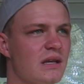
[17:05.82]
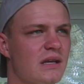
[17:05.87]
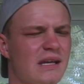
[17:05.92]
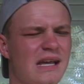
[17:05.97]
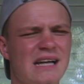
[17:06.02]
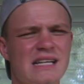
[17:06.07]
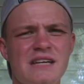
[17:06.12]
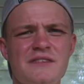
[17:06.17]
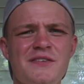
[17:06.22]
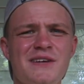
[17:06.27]

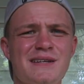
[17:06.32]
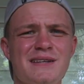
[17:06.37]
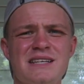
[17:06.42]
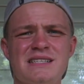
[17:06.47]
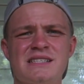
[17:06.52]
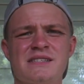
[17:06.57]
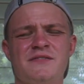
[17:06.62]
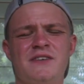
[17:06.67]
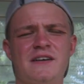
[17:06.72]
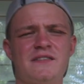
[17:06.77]
Yeah, I definitely had
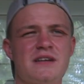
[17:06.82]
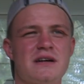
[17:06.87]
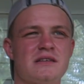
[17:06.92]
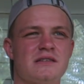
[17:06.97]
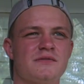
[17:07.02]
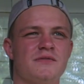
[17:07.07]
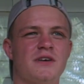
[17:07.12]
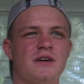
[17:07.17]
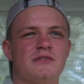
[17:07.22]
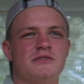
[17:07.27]
less than
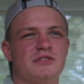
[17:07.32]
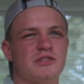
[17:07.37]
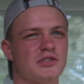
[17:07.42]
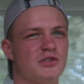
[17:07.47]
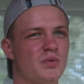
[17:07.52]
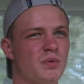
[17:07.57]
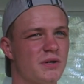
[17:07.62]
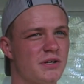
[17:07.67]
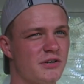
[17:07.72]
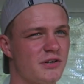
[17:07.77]
5,000 followers on the
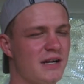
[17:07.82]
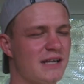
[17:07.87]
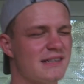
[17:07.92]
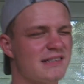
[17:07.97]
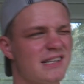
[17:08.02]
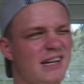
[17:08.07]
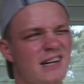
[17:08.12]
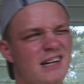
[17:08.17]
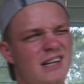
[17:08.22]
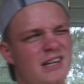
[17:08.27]
Twitter
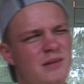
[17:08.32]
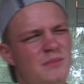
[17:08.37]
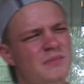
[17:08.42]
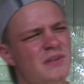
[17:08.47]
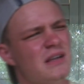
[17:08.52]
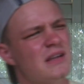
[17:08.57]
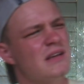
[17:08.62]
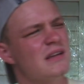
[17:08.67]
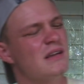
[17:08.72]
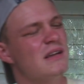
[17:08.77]
at the
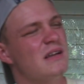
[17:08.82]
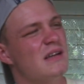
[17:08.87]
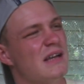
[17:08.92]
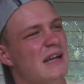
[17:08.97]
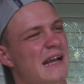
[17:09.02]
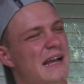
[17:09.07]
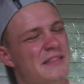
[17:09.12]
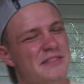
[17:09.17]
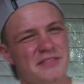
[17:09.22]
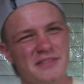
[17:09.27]

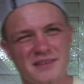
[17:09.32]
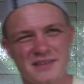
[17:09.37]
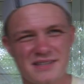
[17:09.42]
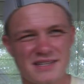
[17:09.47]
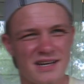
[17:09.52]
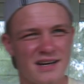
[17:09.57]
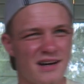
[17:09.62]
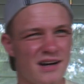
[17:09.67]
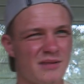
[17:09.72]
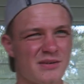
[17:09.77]

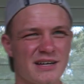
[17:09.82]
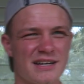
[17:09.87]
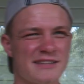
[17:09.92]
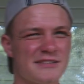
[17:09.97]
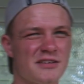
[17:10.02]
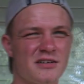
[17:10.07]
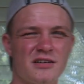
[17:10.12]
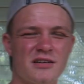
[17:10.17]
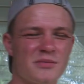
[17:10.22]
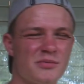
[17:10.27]
time. Can I
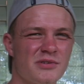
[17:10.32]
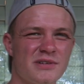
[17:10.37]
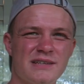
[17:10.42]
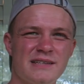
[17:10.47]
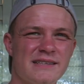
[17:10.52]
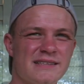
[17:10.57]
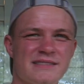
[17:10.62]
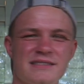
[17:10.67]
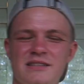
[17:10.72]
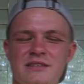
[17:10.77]
talk,
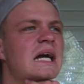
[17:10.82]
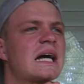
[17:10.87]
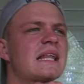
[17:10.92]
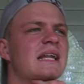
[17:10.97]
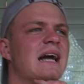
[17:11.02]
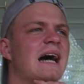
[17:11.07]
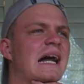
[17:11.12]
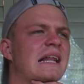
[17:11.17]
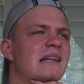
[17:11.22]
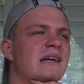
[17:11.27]
please? And
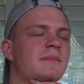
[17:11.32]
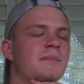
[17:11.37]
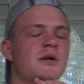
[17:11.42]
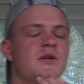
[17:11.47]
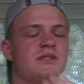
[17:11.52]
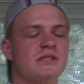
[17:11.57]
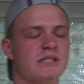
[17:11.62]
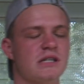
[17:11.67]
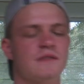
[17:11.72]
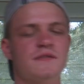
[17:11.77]
then I like
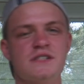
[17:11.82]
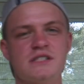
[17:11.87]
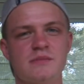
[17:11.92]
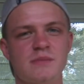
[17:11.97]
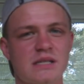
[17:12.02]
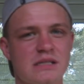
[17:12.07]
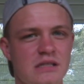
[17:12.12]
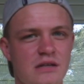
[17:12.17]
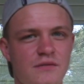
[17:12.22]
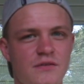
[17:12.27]
post selfies of
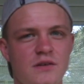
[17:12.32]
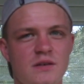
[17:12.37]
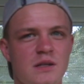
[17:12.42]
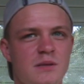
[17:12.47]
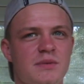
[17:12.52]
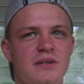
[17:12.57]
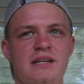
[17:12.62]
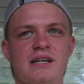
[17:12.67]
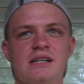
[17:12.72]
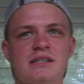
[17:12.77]
myself on
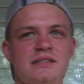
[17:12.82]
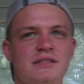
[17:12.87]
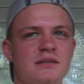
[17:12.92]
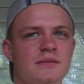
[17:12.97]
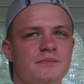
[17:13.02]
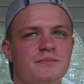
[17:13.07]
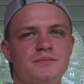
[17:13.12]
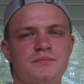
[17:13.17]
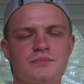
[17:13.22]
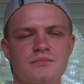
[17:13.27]
there, because,
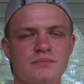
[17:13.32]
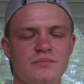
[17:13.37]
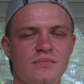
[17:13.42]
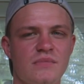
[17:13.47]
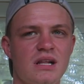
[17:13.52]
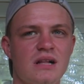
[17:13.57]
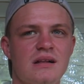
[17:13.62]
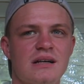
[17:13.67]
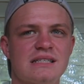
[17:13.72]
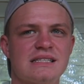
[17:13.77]

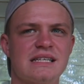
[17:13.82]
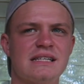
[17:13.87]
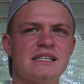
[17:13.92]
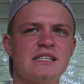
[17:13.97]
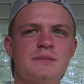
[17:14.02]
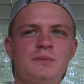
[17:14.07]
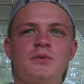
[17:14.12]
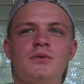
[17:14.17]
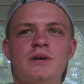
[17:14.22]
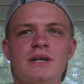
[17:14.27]
like I said, at
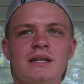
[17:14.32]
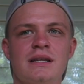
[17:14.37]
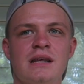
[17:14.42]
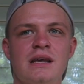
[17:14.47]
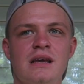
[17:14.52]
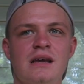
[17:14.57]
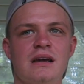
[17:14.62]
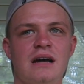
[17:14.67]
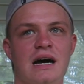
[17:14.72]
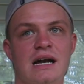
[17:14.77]
this point,
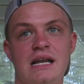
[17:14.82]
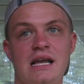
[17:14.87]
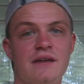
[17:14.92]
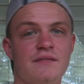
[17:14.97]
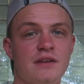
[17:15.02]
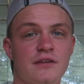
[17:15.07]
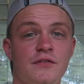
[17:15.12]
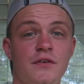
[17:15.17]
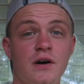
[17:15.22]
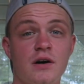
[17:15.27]
I didn't
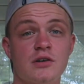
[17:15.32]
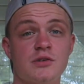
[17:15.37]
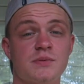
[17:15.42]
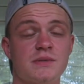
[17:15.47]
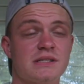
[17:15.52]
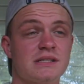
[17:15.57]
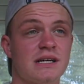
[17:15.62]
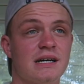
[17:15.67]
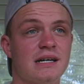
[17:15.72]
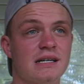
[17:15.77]
have any followers
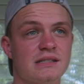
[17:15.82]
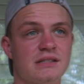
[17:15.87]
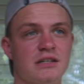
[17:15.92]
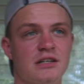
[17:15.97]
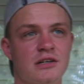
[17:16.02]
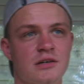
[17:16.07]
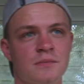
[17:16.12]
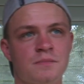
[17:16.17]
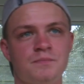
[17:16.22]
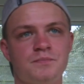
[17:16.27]
besides
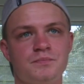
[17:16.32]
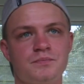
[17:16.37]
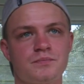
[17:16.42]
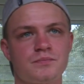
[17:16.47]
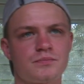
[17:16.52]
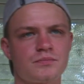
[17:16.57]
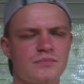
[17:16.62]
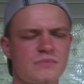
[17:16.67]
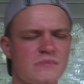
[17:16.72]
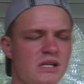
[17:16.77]

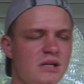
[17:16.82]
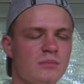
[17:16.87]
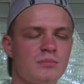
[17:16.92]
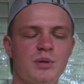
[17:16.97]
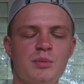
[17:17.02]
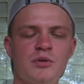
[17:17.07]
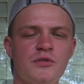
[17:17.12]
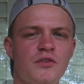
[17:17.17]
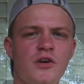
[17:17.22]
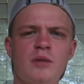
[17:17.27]

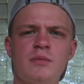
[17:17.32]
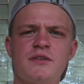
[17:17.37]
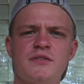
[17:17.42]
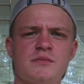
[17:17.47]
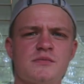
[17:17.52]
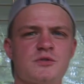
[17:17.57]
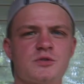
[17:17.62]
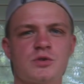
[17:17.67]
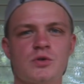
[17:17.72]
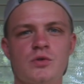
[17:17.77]
people who follow me
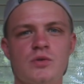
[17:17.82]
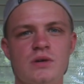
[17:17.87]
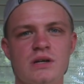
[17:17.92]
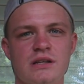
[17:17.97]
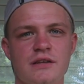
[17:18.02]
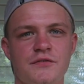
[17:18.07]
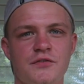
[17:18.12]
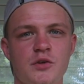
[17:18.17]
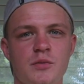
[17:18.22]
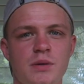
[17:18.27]
from school
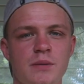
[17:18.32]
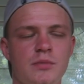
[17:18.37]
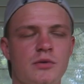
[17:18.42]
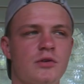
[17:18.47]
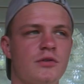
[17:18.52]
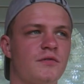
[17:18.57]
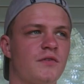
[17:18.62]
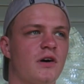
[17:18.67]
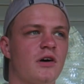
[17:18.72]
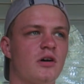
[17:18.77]
and the few people
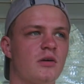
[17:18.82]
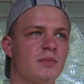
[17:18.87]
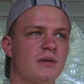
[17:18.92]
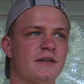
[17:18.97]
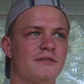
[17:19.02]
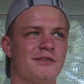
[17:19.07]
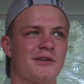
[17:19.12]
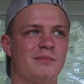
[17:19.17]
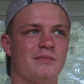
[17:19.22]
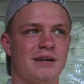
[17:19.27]
who follow
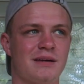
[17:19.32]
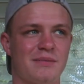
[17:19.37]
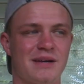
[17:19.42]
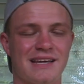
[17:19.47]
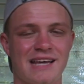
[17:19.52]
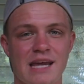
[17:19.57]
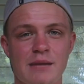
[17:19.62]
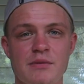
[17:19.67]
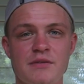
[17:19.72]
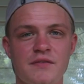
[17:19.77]
me from like my
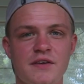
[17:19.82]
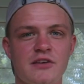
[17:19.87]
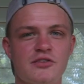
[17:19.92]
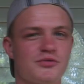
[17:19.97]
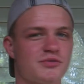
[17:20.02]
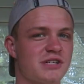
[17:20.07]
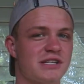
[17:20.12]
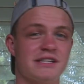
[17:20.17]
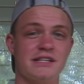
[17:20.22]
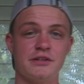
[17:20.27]
gaming videos,
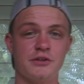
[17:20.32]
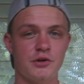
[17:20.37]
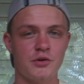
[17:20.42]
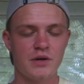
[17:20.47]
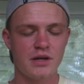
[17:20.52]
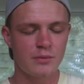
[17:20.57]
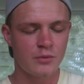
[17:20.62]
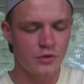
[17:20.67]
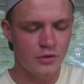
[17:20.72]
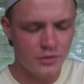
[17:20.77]
which I didn't do
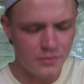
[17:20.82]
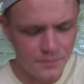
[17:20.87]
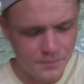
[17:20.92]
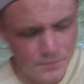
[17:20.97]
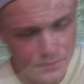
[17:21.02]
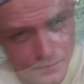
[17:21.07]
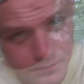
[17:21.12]
anymore.